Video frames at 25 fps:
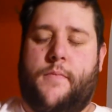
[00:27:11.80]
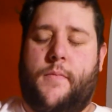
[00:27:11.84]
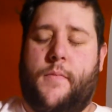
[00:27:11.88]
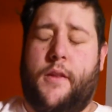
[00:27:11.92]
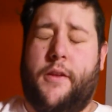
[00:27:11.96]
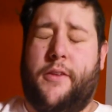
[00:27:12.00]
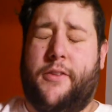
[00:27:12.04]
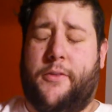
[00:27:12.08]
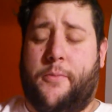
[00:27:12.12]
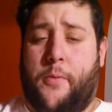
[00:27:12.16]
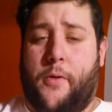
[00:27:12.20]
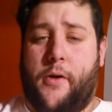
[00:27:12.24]

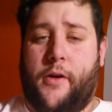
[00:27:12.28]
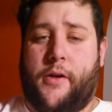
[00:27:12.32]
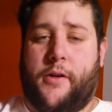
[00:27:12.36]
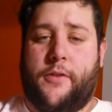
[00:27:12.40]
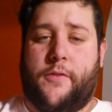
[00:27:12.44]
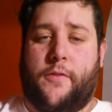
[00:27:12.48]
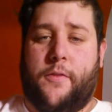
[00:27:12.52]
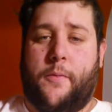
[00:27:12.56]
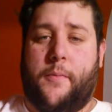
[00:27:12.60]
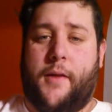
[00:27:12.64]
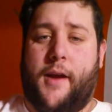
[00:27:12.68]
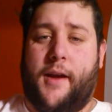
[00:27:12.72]
This book
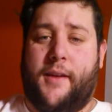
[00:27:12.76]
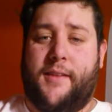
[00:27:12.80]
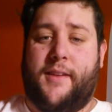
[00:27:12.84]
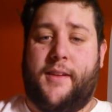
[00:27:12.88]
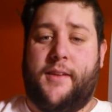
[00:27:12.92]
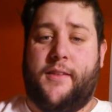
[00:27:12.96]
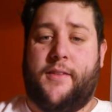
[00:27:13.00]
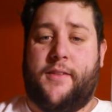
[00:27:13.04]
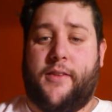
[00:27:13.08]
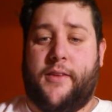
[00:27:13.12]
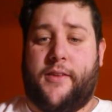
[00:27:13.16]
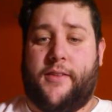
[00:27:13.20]
is from
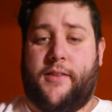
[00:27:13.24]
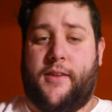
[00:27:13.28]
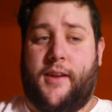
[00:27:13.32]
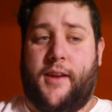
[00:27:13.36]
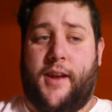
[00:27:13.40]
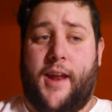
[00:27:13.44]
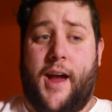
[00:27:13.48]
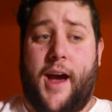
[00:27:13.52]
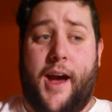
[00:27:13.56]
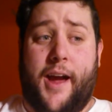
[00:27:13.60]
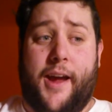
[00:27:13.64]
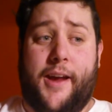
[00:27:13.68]

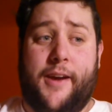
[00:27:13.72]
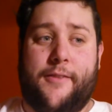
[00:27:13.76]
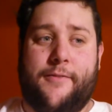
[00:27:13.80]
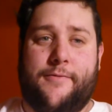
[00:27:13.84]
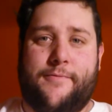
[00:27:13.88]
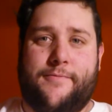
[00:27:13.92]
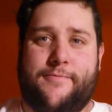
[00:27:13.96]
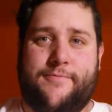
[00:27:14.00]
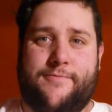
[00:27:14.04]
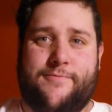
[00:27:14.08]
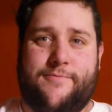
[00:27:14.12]
1969.